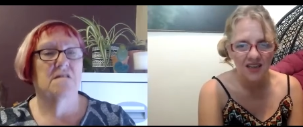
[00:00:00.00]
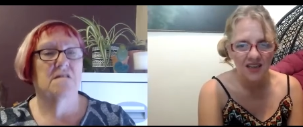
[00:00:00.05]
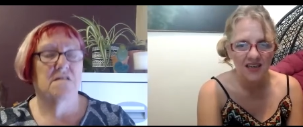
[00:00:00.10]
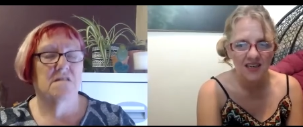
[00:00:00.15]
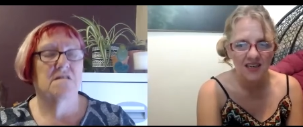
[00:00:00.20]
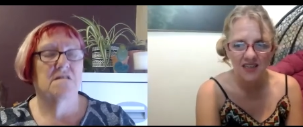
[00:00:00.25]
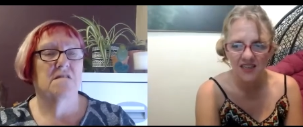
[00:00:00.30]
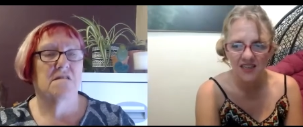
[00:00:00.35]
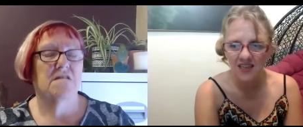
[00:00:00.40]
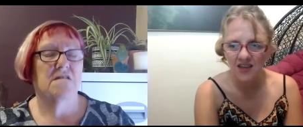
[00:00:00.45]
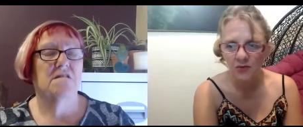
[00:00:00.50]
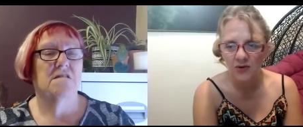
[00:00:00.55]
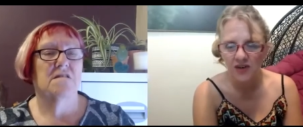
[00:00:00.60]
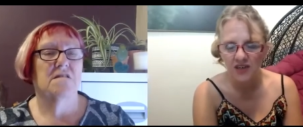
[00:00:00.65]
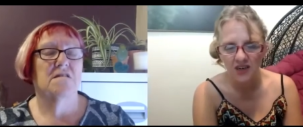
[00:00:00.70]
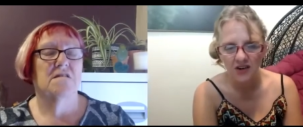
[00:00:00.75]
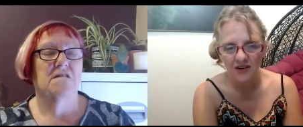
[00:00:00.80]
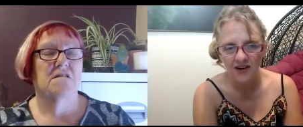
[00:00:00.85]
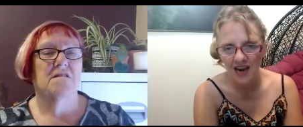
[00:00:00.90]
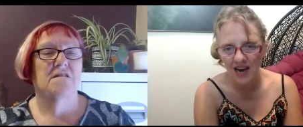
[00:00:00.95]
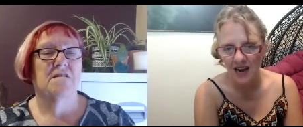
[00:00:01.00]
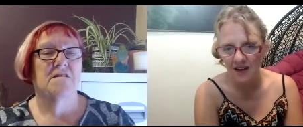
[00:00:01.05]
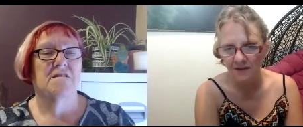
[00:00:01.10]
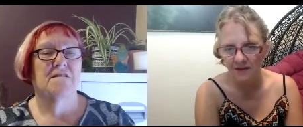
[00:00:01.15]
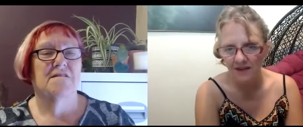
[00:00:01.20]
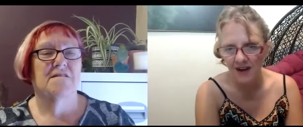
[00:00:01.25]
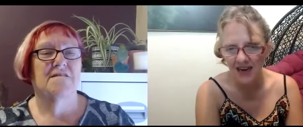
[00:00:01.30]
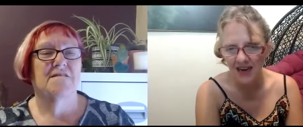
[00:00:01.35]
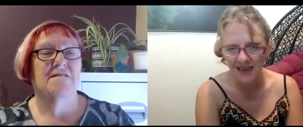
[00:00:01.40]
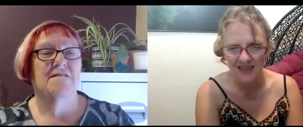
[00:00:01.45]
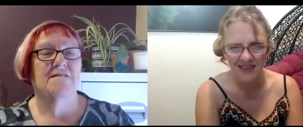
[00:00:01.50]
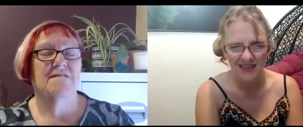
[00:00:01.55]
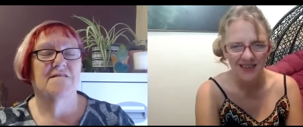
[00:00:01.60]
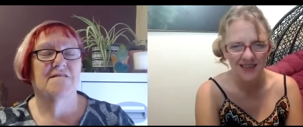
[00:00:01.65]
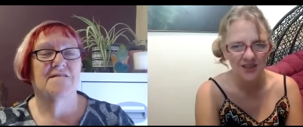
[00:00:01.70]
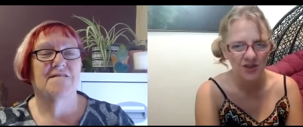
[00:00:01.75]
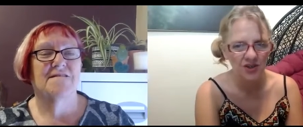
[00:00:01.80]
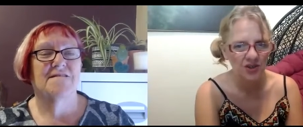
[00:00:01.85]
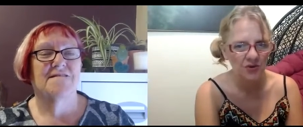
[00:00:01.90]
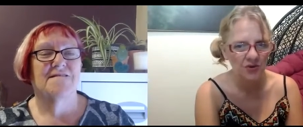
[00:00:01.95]
Speaker 1: thing is is that we don't have
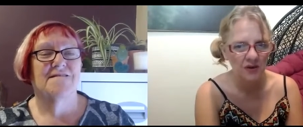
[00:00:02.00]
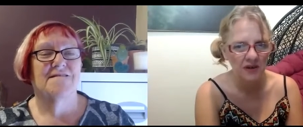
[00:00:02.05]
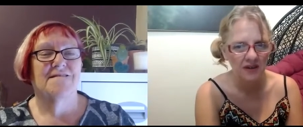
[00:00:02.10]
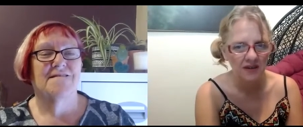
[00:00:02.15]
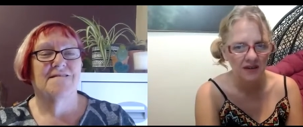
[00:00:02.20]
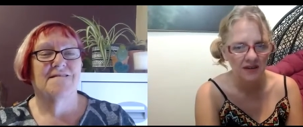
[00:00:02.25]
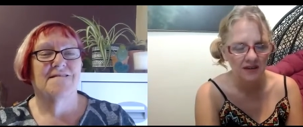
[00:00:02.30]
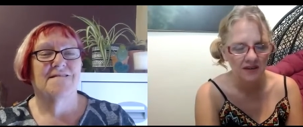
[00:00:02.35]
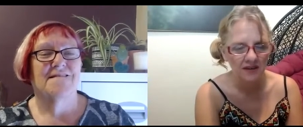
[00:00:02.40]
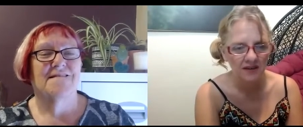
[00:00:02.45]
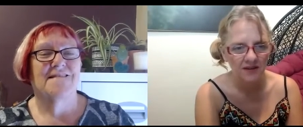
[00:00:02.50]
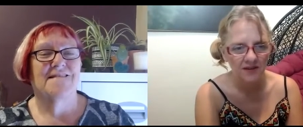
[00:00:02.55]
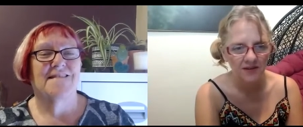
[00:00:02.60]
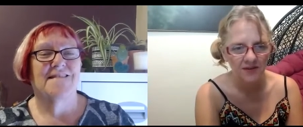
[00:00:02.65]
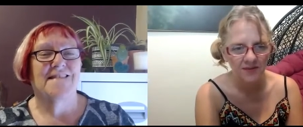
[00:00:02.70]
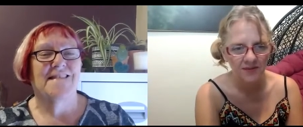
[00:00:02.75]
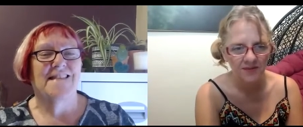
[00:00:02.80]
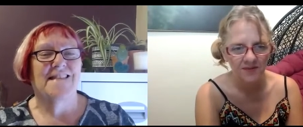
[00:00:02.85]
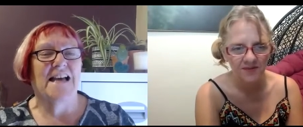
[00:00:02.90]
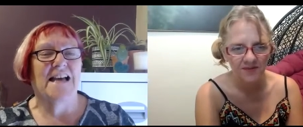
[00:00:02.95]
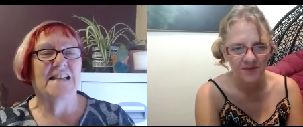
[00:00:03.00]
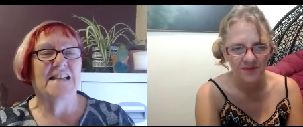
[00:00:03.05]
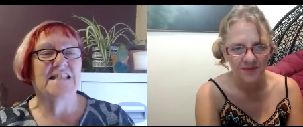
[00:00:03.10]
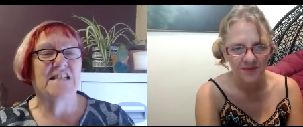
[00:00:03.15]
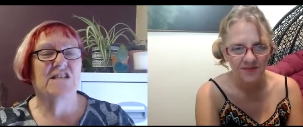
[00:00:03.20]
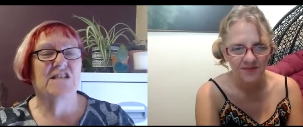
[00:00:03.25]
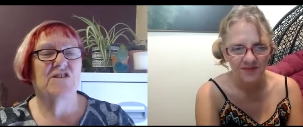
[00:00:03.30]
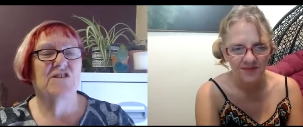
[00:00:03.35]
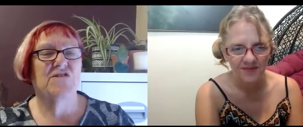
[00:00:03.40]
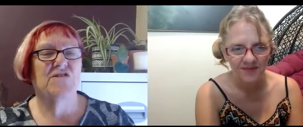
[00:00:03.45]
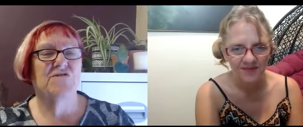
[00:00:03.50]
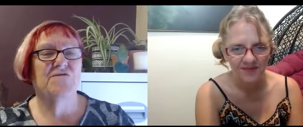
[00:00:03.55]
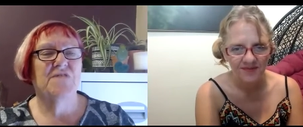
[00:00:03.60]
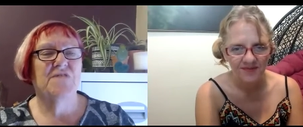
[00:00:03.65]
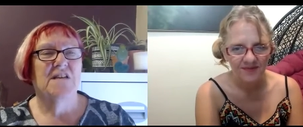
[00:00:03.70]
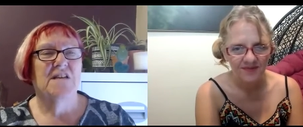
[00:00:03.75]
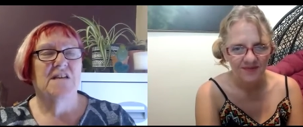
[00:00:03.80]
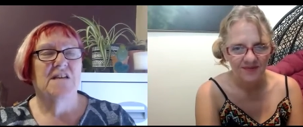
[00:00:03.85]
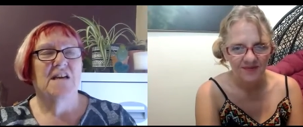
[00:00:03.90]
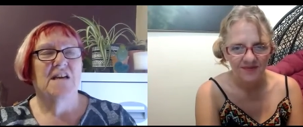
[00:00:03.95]
access to it
Speaker 2: I know,
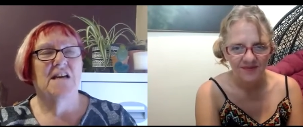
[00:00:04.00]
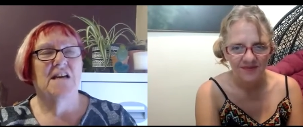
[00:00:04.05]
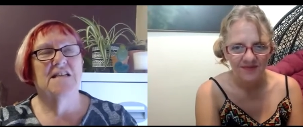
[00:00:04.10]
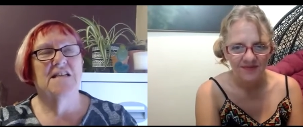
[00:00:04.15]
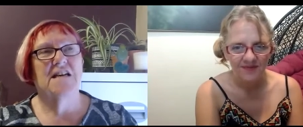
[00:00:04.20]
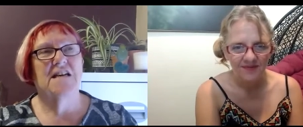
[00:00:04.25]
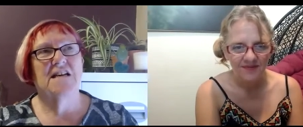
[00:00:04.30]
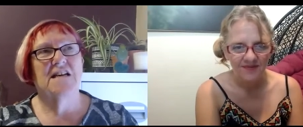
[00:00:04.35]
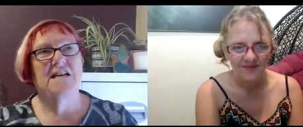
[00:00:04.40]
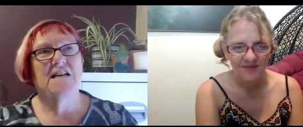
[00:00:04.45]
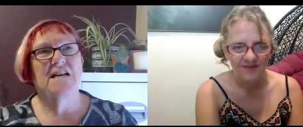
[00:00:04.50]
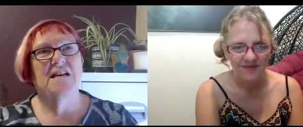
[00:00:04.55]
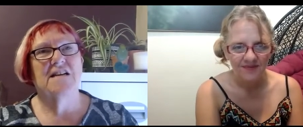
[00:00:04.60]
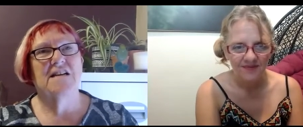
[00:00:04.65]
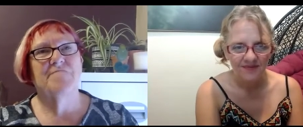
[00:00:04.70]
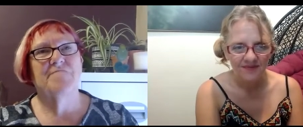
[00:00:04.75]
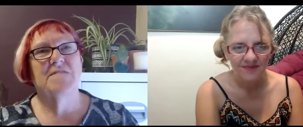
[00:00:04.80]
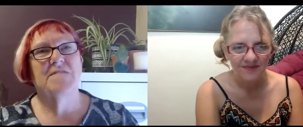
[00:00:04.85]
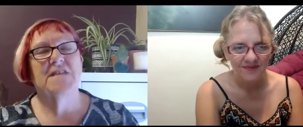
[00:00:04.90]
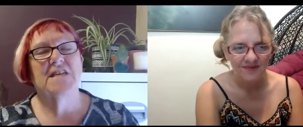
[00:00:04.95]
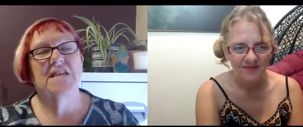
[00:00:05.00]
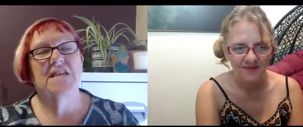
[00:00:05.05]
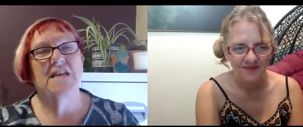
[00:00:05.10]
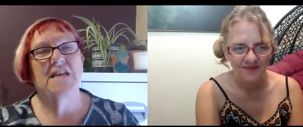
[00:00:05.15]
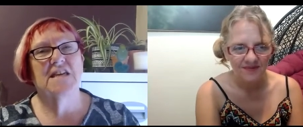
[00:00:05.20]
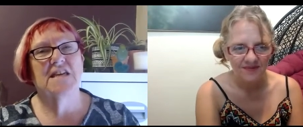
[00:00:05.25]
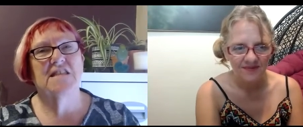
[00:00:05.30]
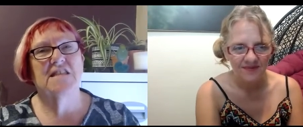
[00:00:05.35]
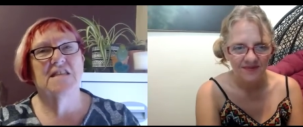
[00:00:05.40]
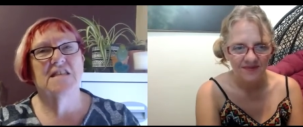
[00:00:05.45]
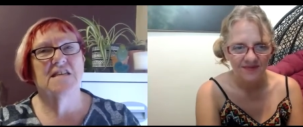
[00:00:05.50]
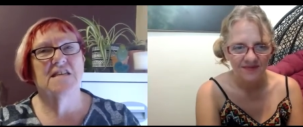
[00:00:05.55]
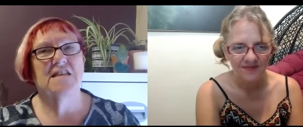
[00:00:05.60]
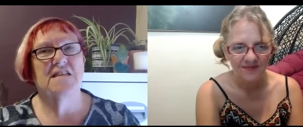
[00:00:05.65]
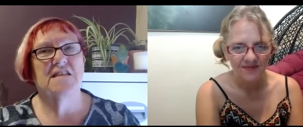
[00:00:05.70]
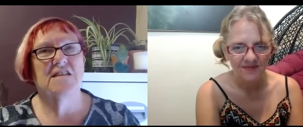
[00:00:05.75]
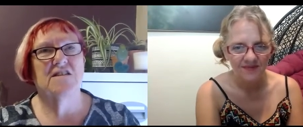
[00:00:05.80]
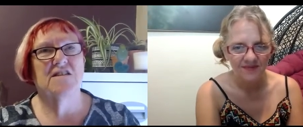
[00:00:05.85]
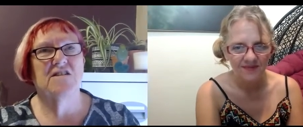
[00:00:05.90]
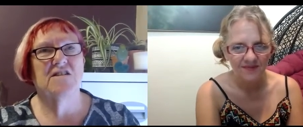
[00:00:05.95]
and I, am thinking that
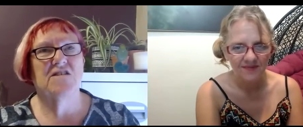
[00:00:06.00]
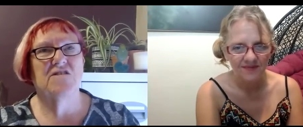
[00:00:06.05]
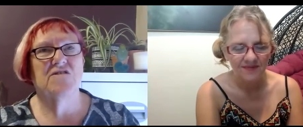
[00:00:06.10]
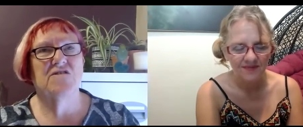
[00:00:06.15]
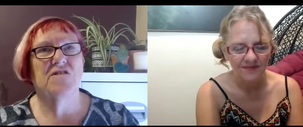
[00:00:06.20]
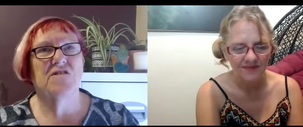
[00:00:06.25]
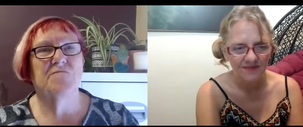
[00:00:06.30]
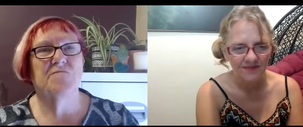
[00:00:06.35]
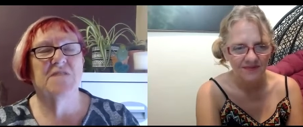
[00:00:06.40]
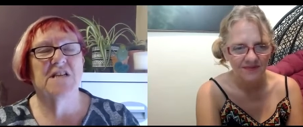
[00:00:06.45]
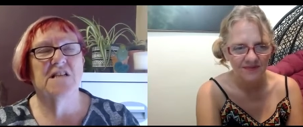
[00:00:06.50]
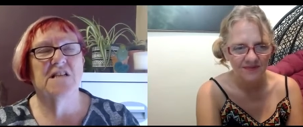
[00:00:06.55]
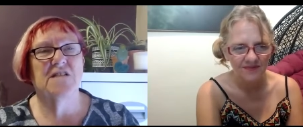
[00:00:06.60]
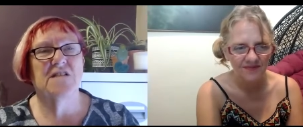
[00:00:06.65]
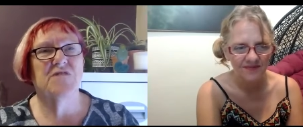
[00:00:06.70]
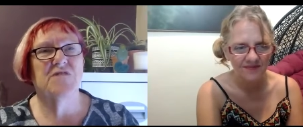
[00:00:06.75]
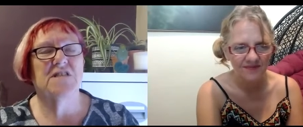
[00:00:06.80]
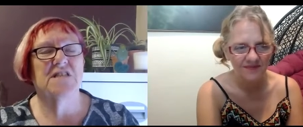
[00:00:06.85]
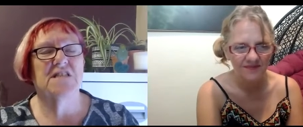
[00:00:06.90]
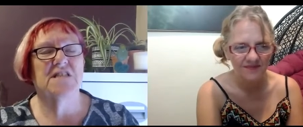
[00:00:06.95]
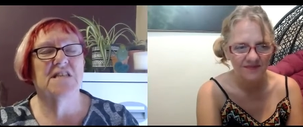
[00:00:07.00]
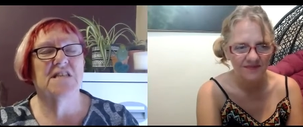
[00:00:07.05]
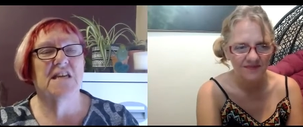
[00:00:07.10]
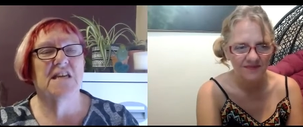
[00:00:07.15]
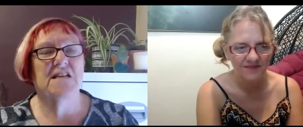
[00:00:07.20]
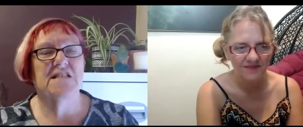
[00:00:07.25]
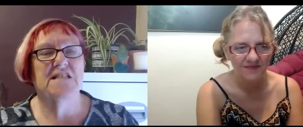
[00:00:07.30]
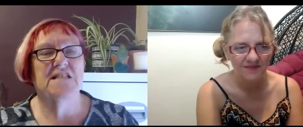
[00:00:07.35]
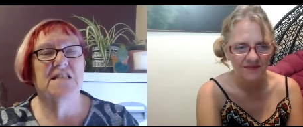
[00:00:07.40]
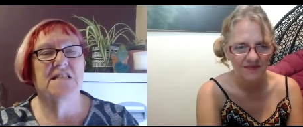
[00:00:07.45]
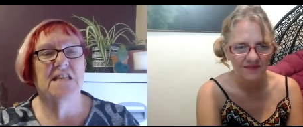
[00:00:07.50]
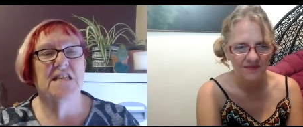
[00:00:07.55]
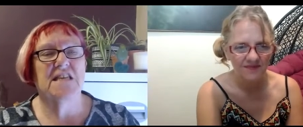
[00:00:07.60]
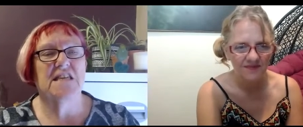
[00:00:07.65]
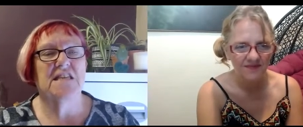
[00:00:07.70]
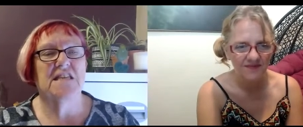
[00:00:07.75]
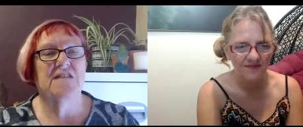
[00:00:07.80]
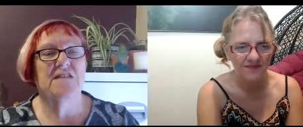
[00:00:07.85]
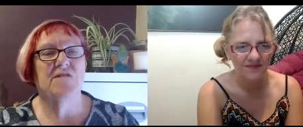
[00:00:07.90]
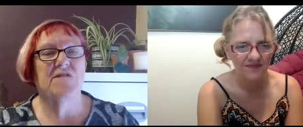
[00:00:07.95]
you know, particularly with the
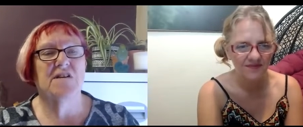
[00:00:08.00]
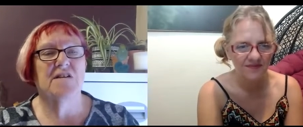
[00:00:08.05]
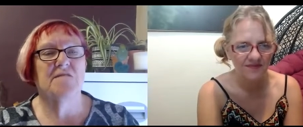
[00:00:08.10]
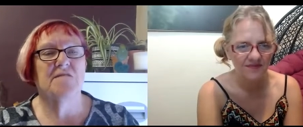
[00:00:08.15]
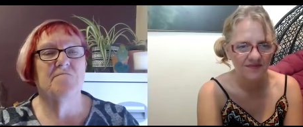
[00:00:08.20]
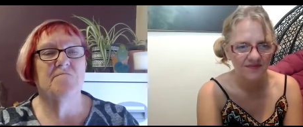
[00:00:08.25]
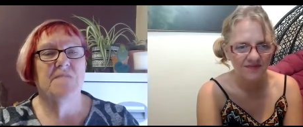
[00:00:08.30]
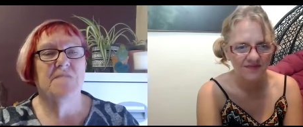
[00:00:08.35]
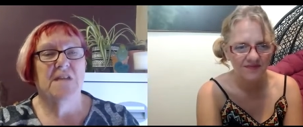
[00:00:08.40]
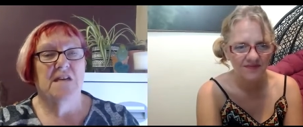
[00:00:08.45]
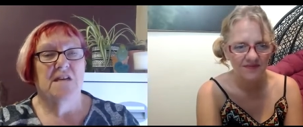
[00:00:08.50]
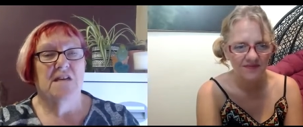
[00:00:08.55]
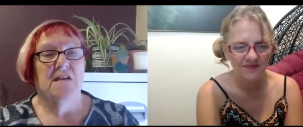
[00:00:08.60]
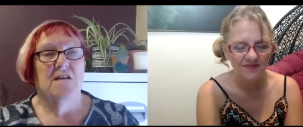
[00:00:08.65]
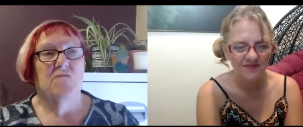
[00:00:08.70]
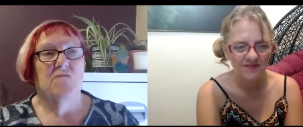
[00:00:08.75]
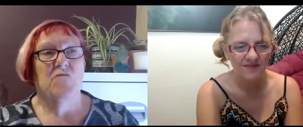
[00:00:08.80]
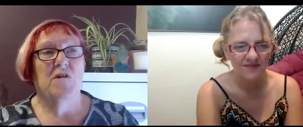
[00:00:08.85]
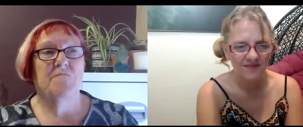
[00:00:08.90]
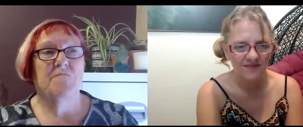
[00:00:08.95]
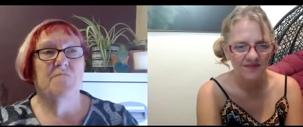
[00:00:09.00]
CIC, um, while